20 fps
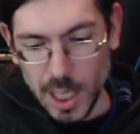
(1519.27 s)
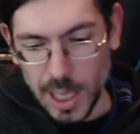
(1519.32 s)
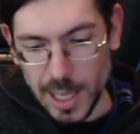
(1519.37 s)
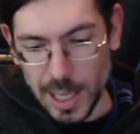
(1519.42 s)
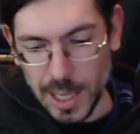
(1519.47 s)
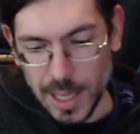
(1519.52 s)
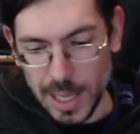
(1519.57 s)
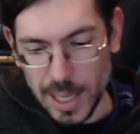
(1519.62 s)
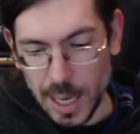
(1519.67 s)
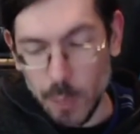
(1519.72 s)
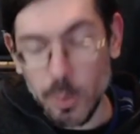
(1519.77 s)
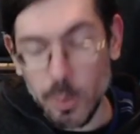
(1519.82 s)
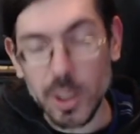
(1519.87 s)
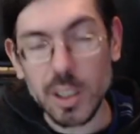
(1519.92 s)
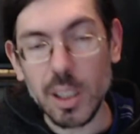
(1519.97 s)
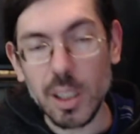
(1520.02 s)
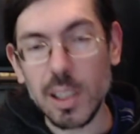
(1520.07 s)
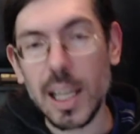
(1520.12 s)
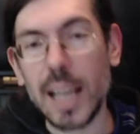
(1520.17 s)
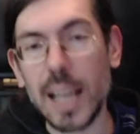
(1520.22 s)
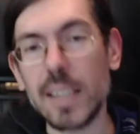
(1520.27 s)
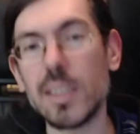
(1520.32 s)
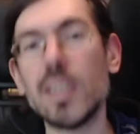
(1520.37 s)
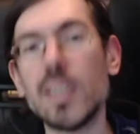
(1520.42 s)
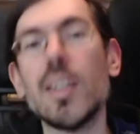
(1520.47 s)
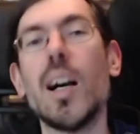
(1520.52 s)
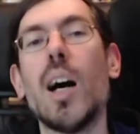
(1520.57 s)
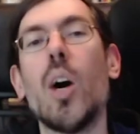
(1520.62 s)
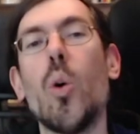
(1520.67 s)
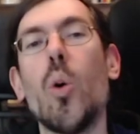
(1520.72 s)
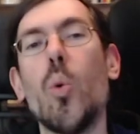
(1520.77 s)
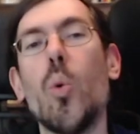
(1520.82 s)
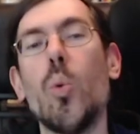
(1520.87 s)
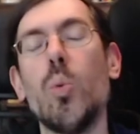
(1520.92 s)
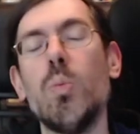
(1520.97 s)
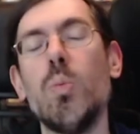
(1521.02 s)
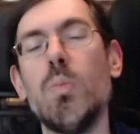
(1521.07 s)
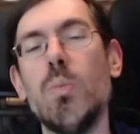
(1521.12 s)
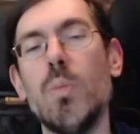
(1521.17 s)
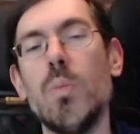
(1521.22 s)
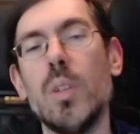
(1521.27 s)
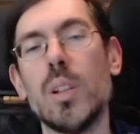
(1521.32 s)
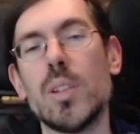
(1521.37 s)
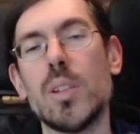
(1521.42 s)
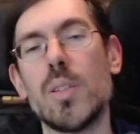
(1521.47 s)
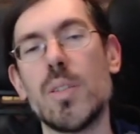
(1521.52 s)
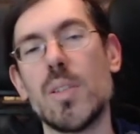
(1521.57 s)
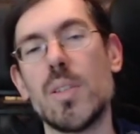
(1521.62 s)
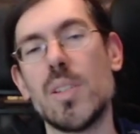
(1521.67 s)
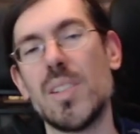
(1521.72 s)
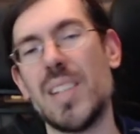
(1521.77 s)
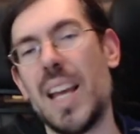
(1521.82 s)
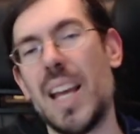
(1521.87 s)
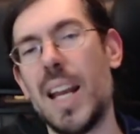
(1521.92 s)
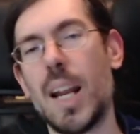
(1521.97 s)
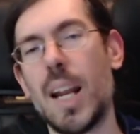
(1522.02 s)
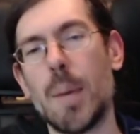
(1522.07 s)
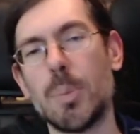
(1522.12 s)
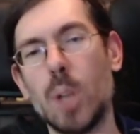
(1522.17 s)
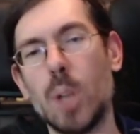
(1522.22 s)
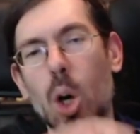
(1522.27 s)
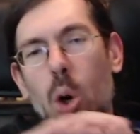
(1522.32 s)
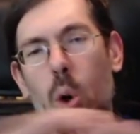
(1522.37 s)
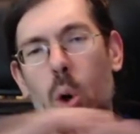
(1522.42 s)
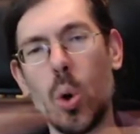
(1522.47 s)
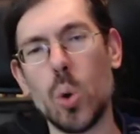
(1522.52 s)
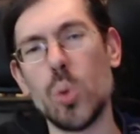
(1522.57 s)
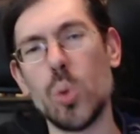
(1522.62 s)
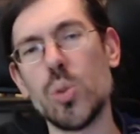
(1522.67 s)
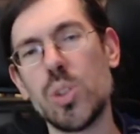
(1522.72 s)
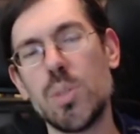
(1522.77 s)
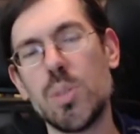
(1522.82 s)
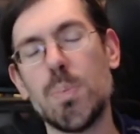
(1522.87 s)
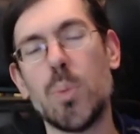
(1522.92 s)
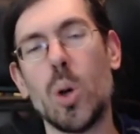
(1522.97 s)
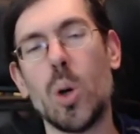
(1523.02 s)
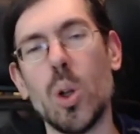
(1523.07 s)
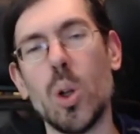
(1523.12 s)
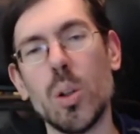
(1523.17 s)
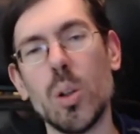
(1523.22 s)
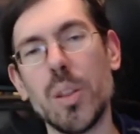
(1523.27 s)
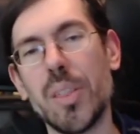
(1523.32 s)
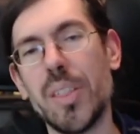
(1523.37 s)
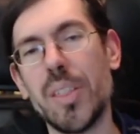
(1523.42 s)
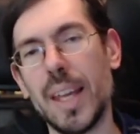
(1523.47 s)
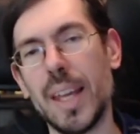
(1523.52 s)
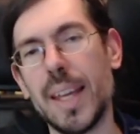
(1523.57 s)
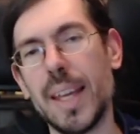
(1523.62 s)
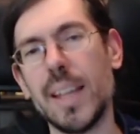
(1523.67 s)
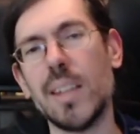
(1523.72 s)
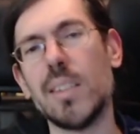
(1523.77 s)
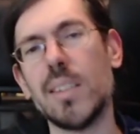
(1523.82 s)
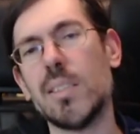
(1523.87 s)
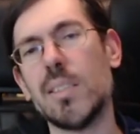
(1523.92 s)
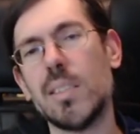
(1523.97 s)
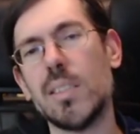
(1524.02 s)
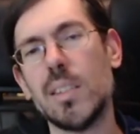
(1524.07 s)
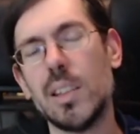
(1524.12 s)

I really liked how it set up the whole Sprawl thing,